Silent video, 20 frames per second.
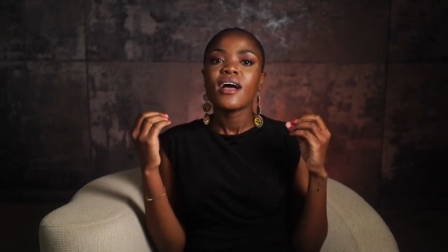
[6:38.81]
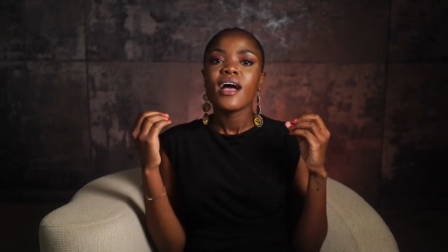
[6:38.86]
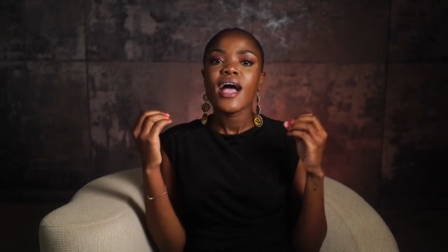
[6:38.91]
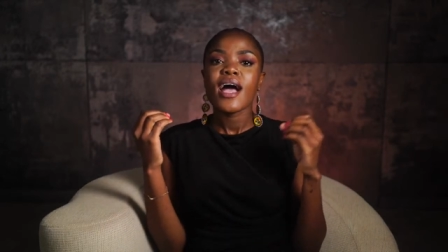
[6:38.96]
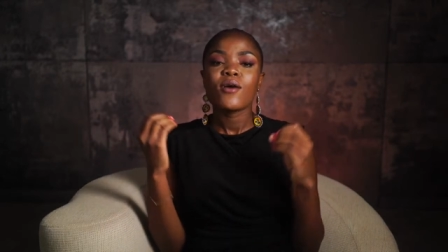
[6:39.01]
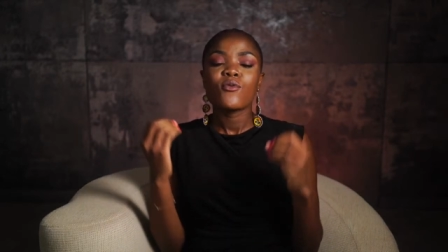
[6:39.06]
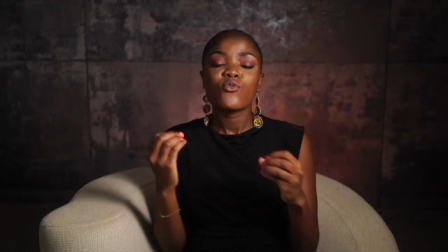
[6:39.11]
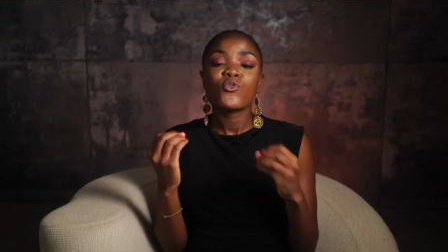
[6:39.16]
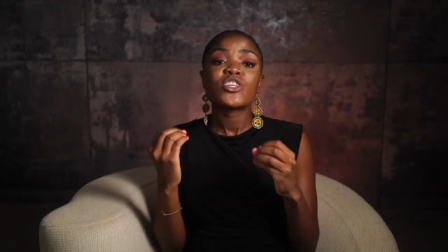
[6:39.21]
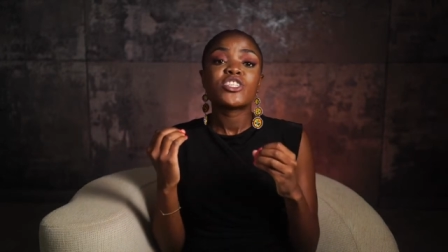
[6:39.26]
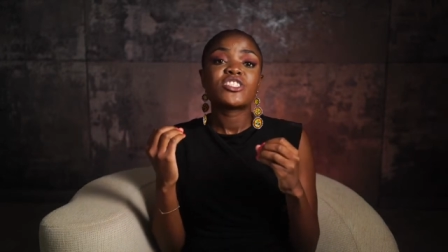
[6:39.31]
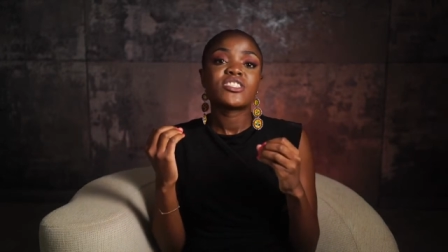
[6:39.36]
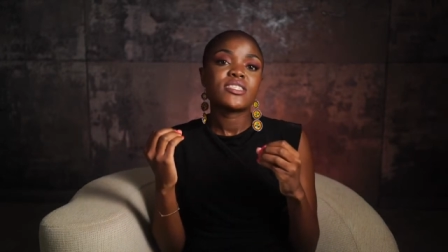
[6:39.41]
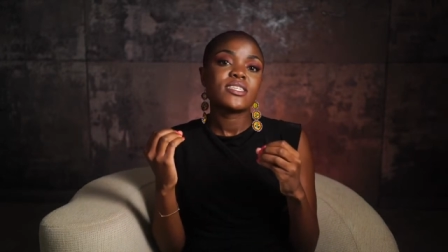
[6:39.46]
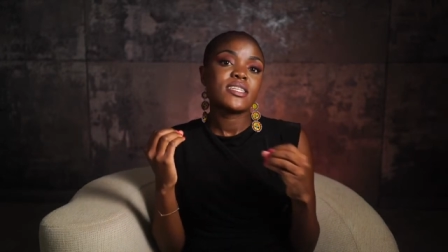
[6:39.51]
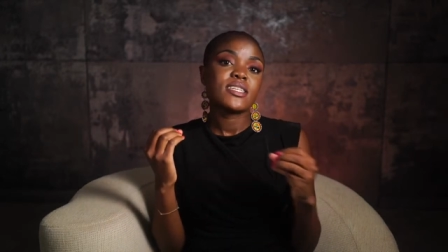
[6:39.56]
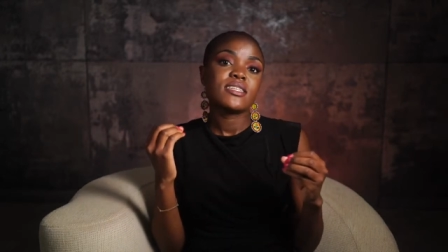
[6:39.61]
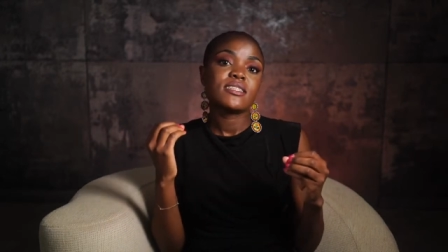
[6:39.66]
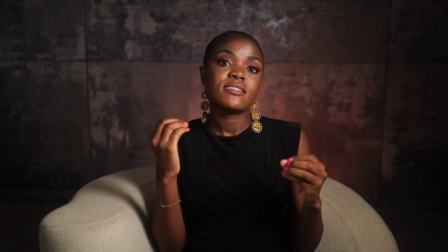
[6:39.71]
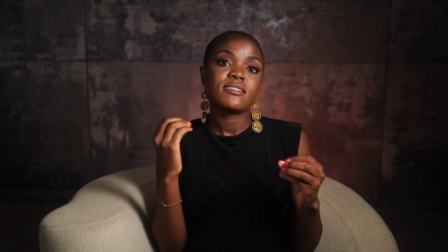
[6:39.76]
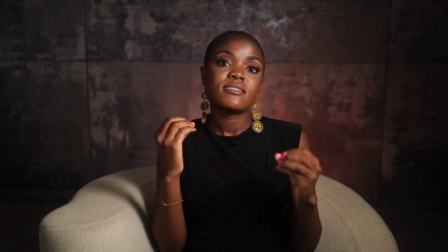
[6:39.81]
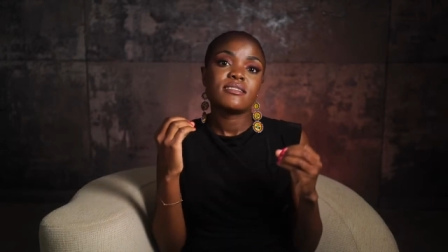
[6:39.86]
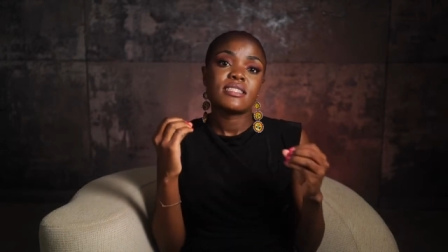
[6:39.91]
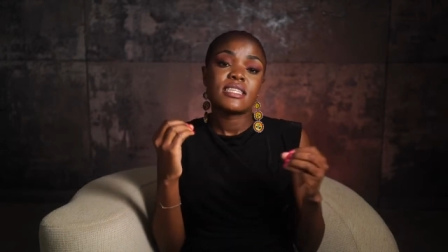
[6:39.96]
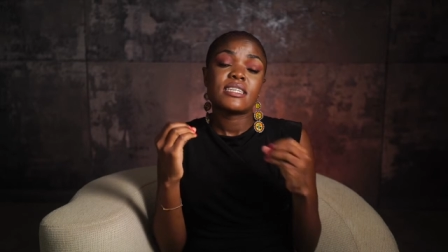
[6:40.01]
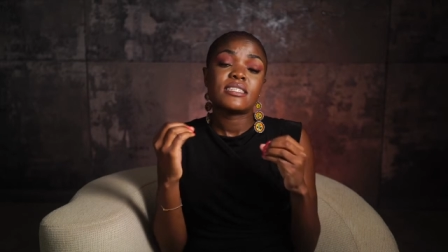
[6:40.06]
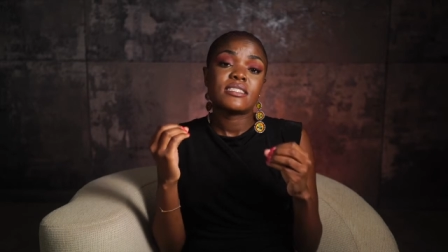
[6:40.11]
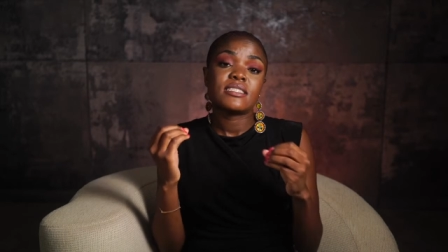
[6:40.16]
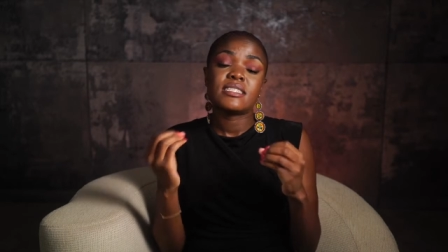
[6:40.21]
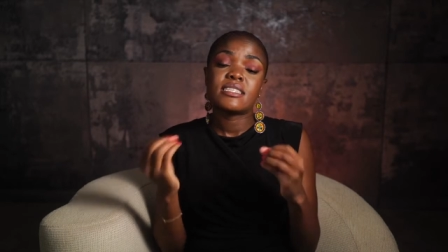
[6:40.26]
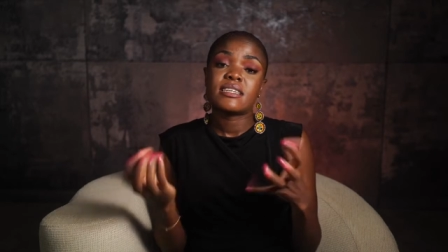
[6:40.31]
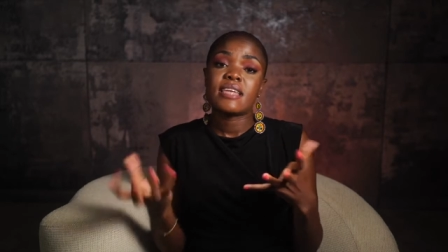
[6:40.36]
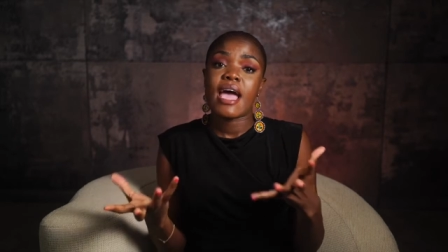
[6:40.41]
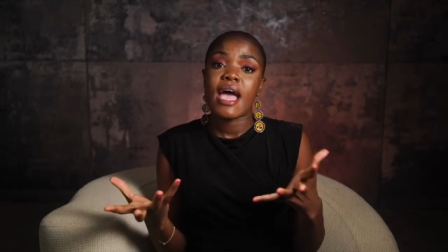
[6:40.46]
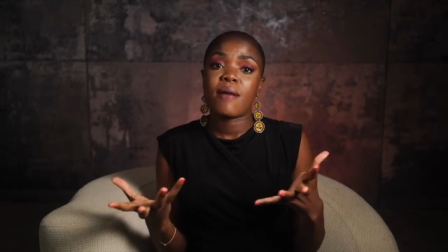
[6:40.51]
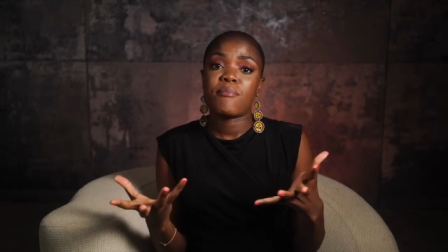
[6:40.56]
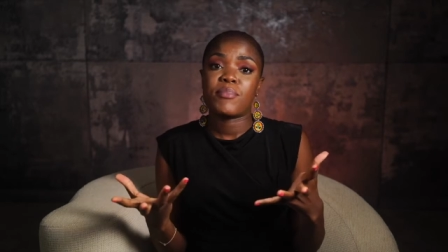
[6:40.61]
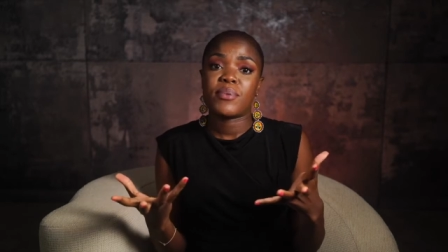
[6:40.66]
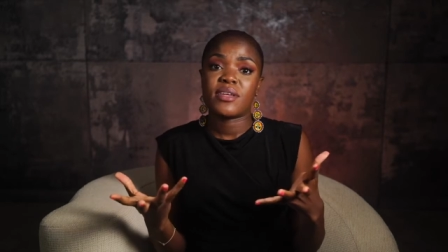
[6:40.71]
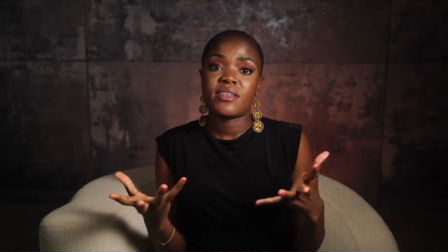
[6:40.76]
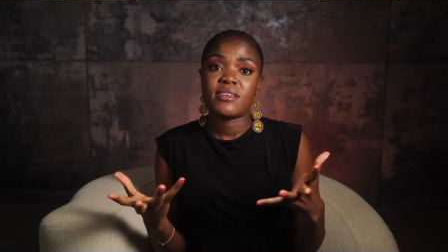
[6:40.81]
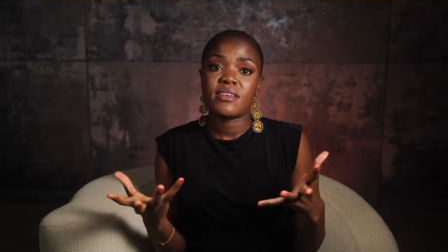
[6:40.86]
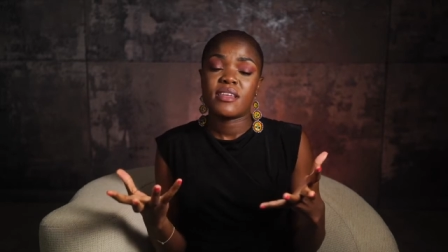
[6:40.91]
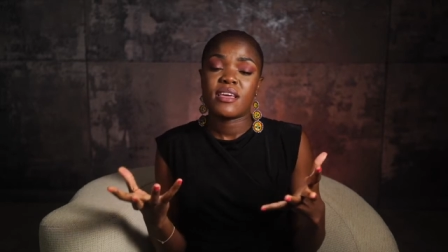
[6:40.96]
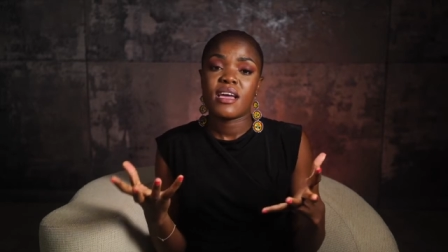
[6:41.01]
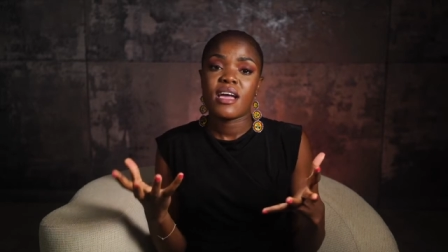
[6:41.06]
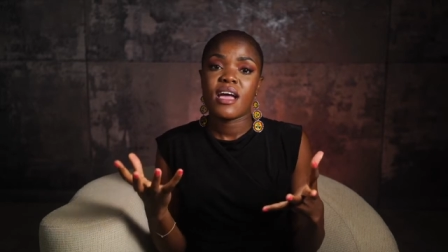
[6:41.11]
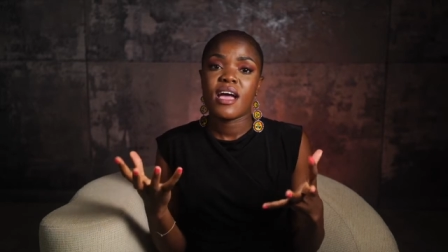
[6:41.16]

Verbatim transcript: I wish that this didn't happen.